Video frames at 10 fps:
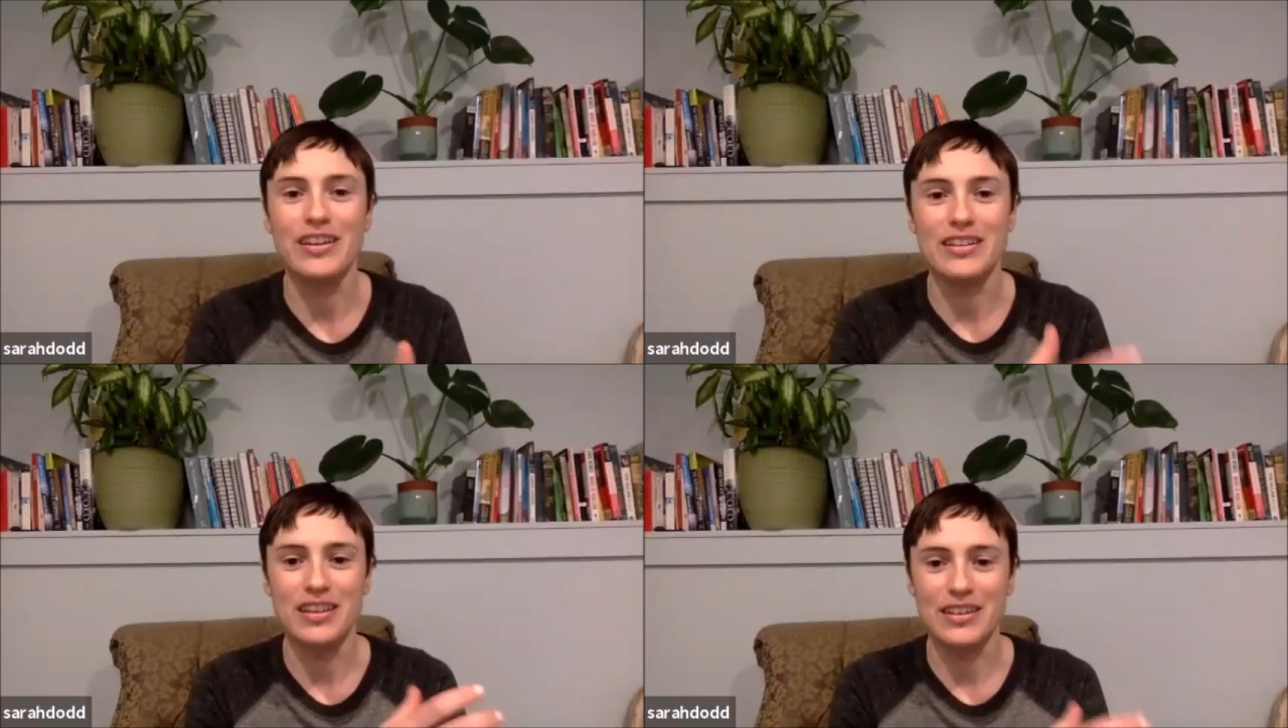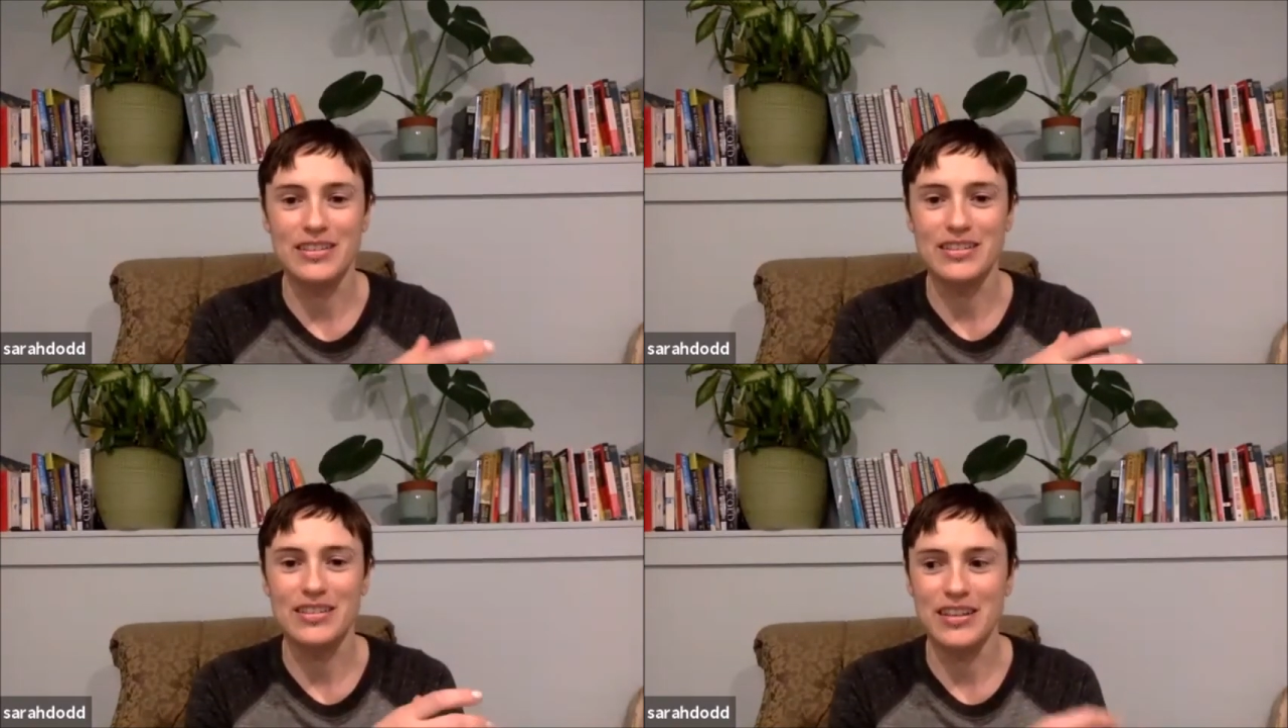
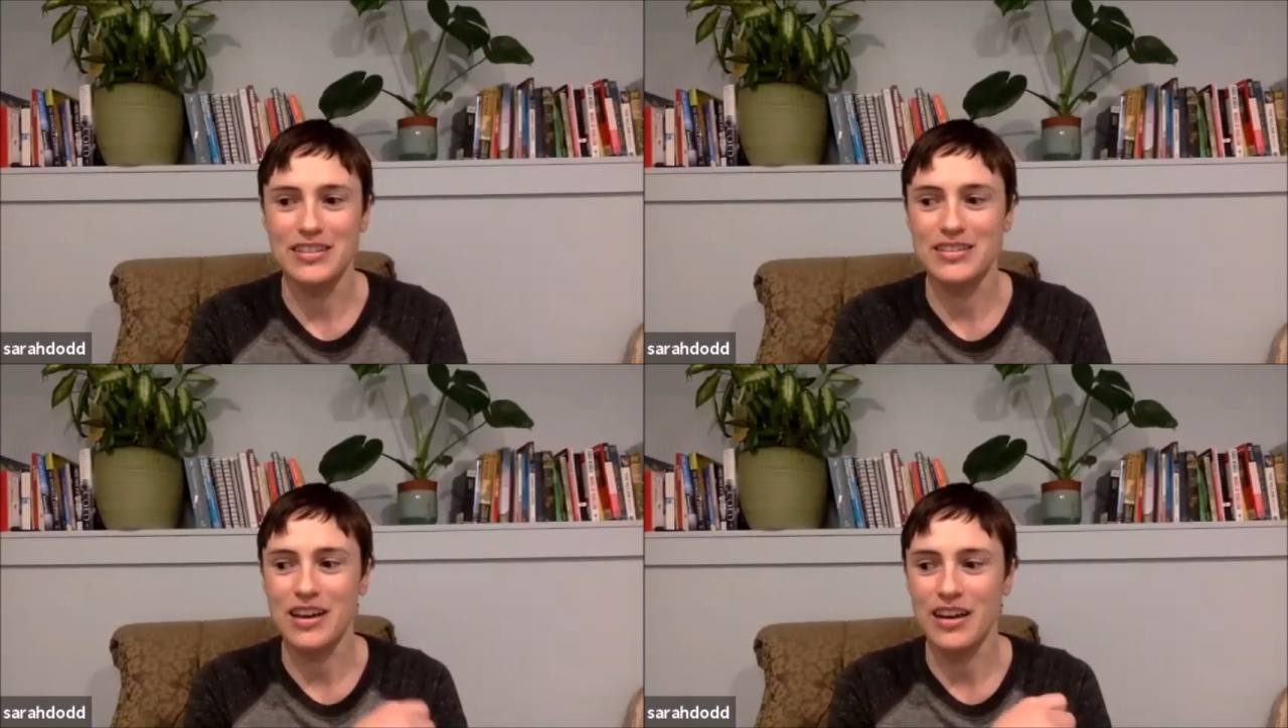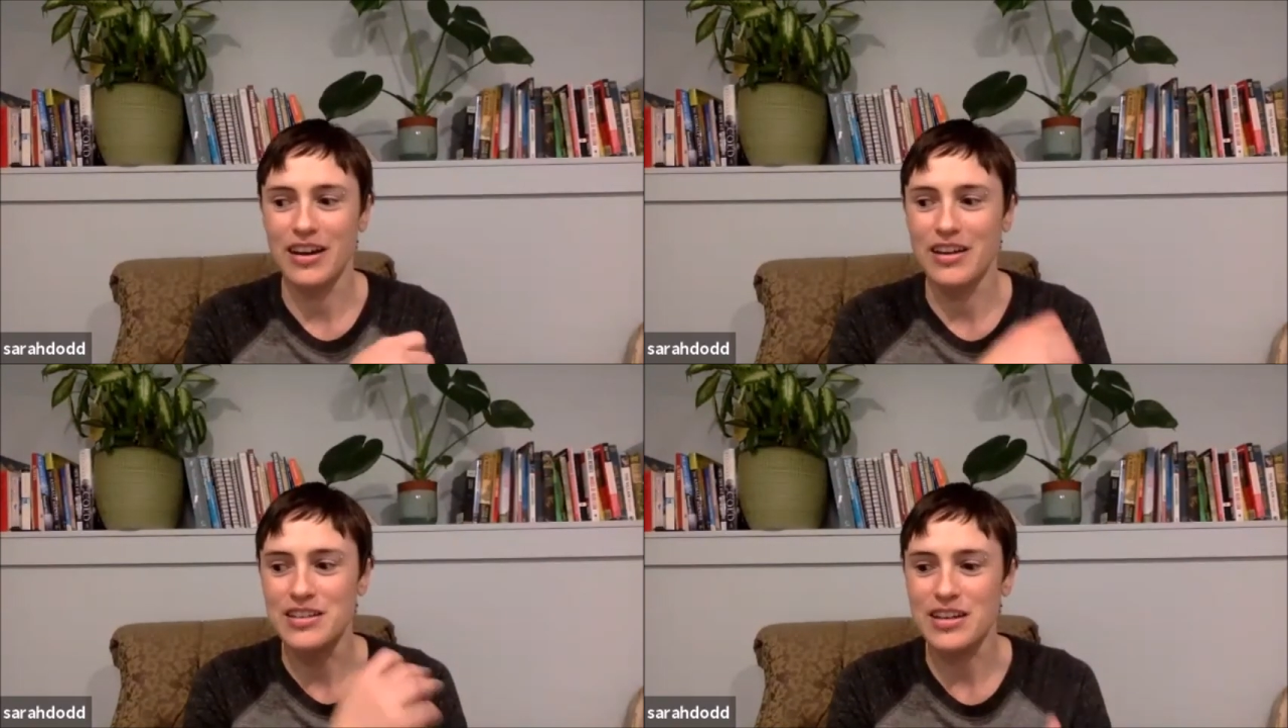It's an
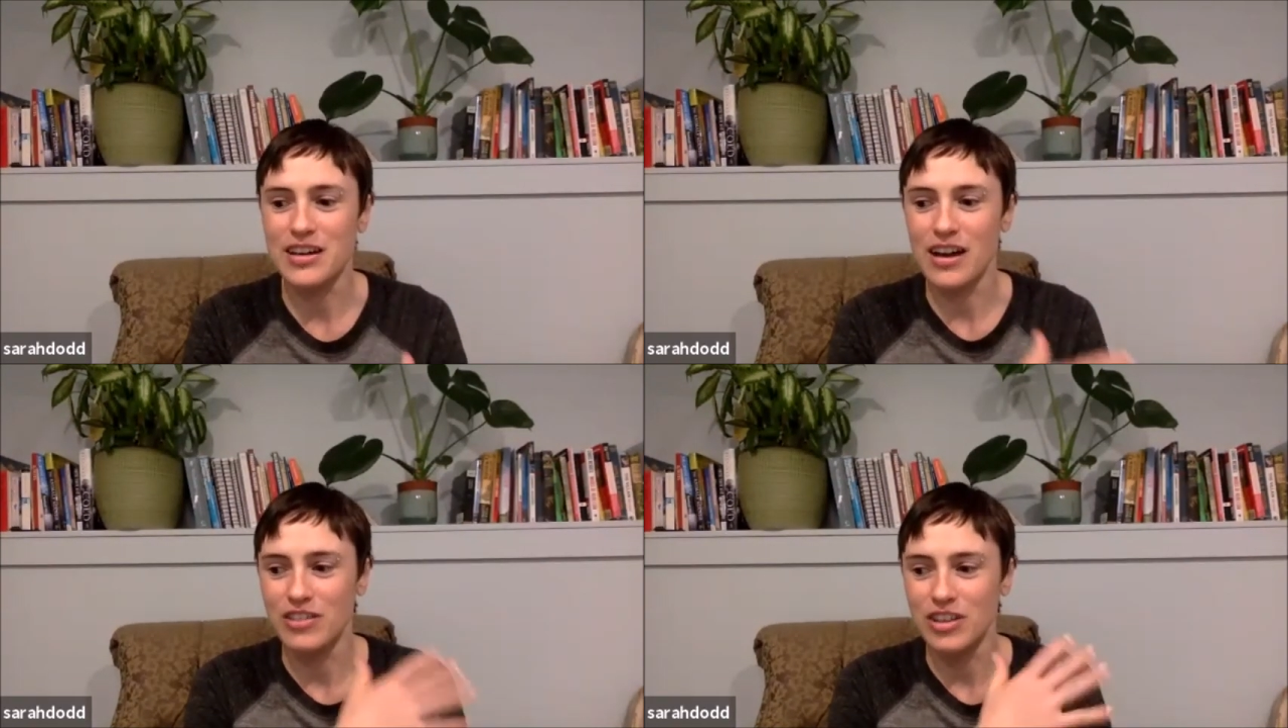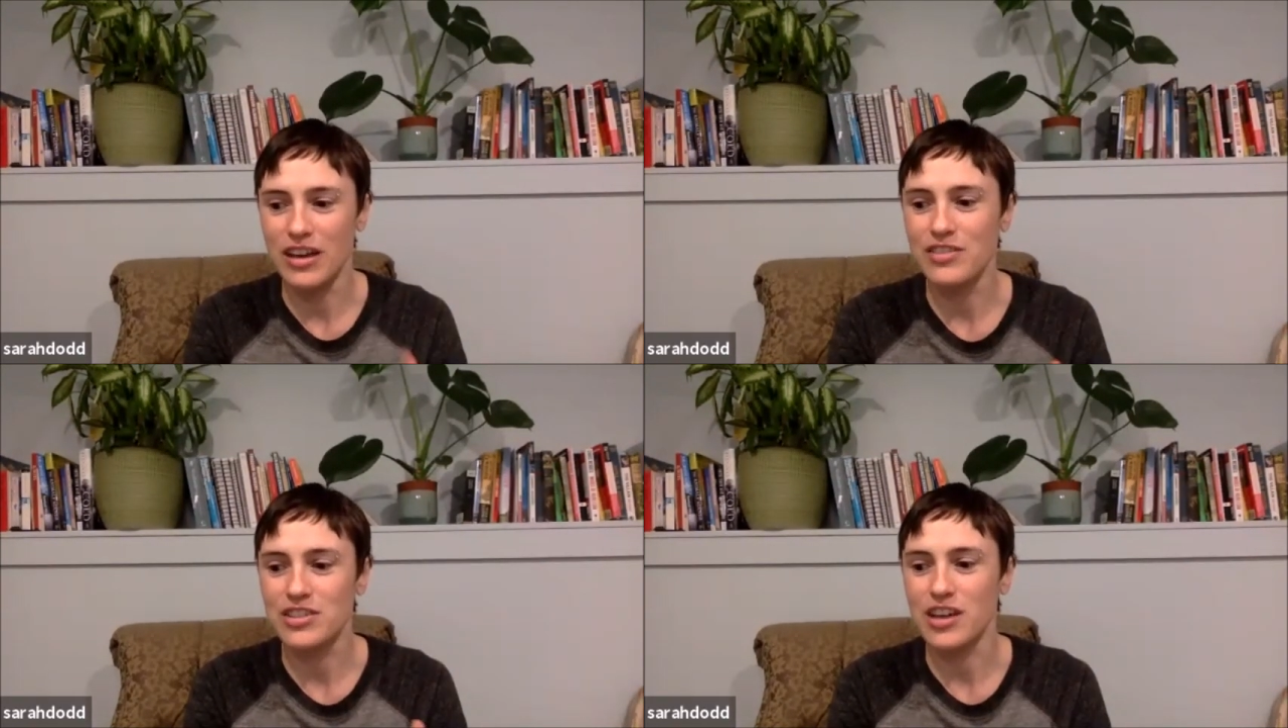idea of a
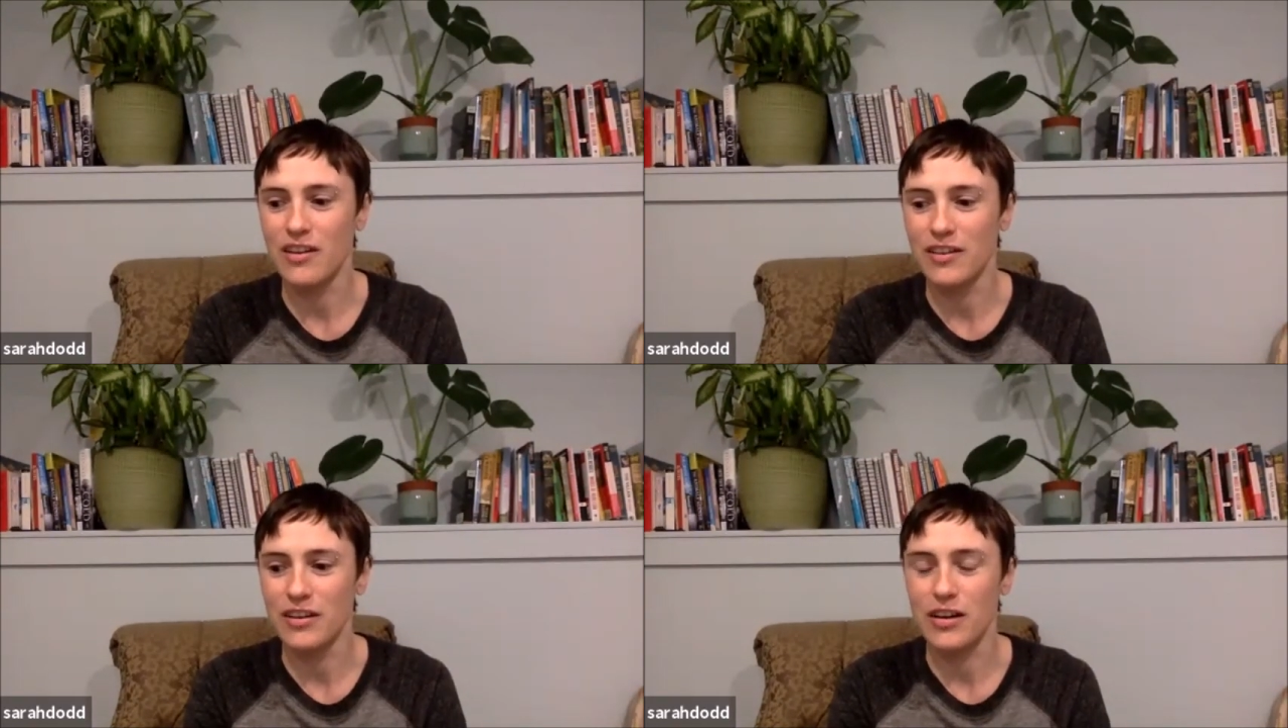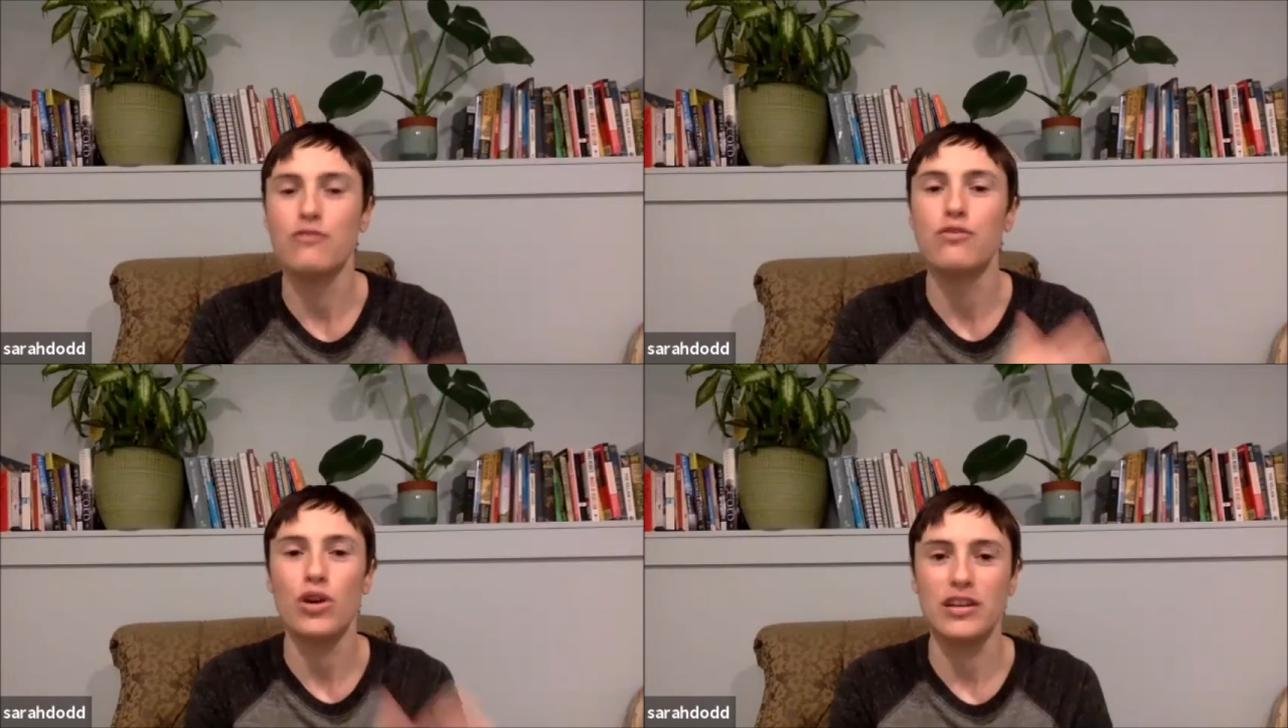lifestyle, and
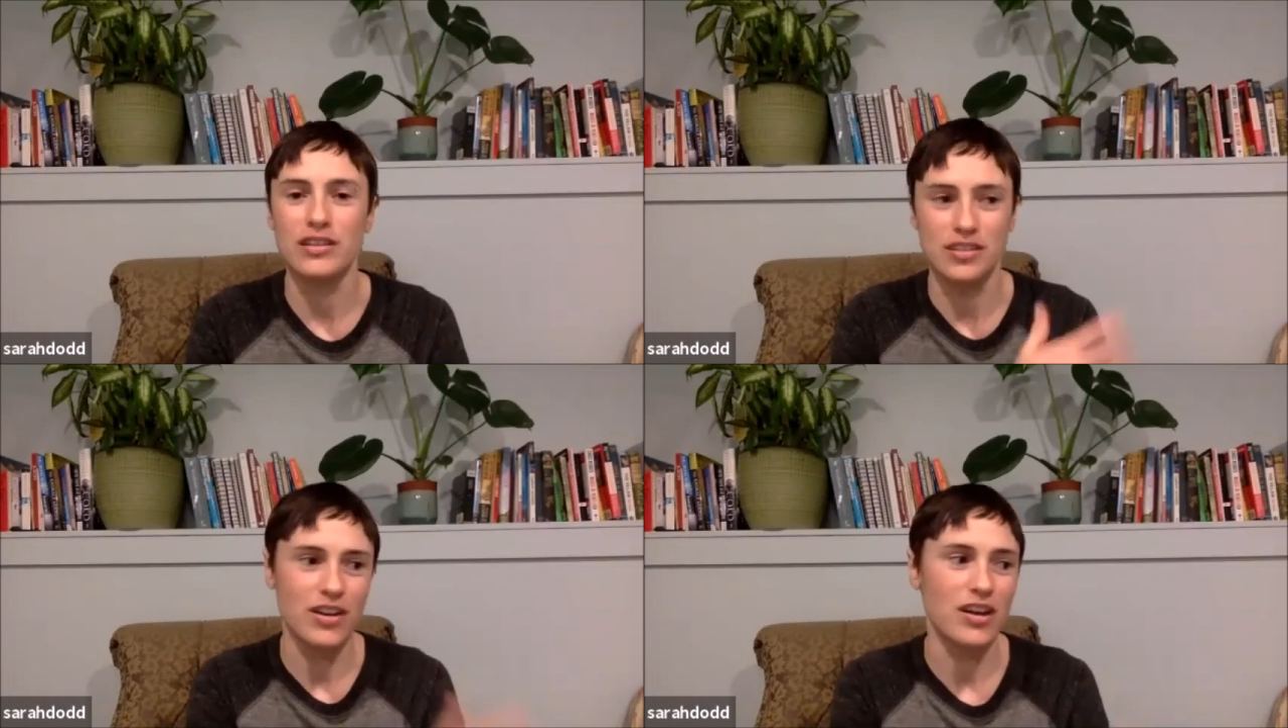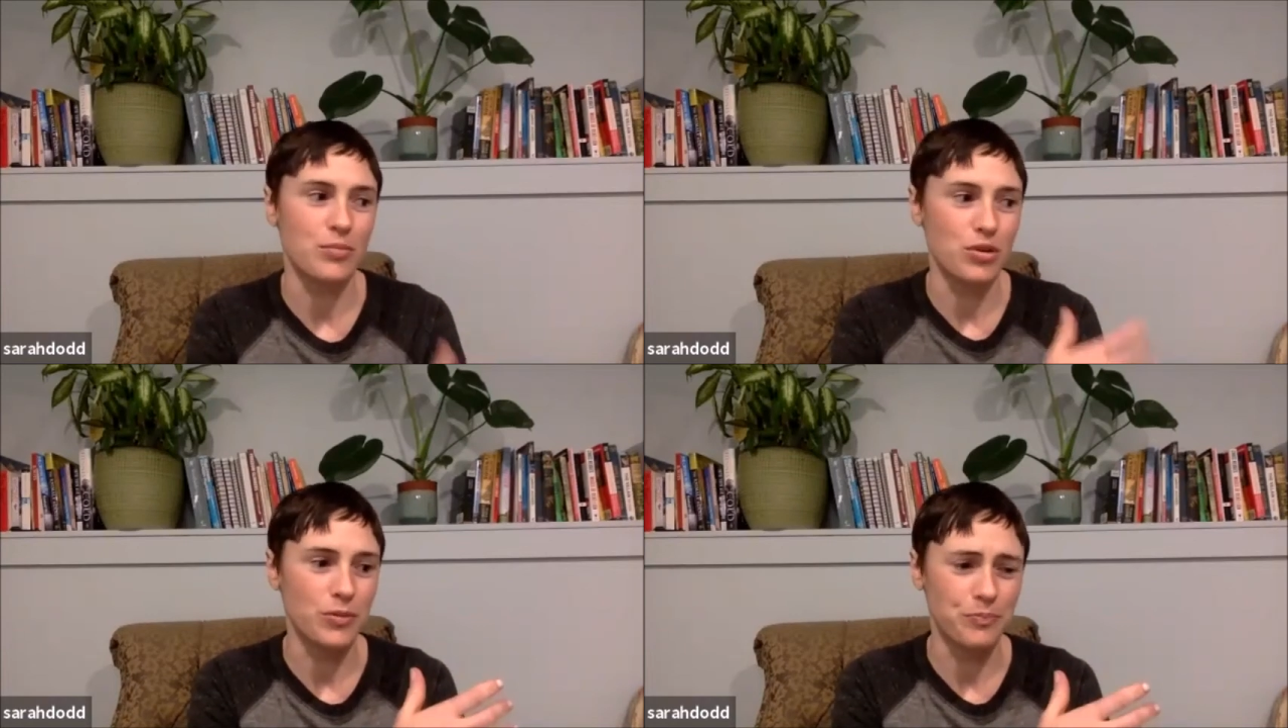avoidance of
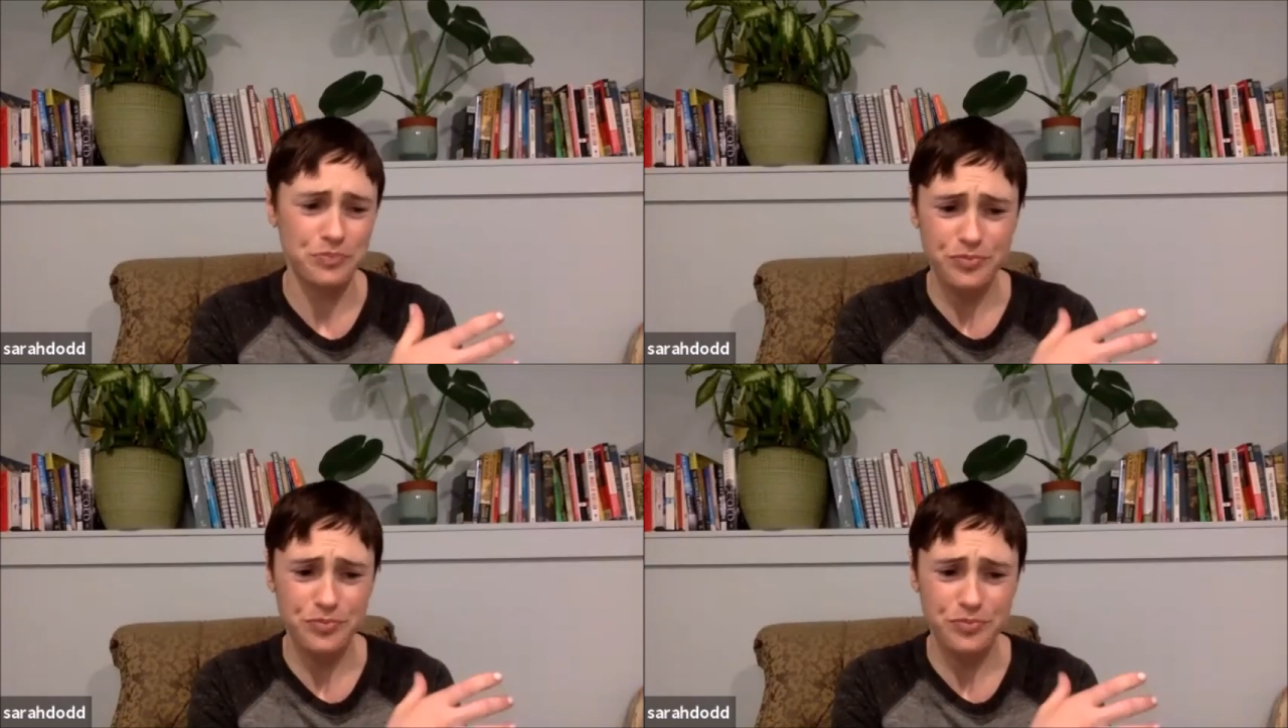animal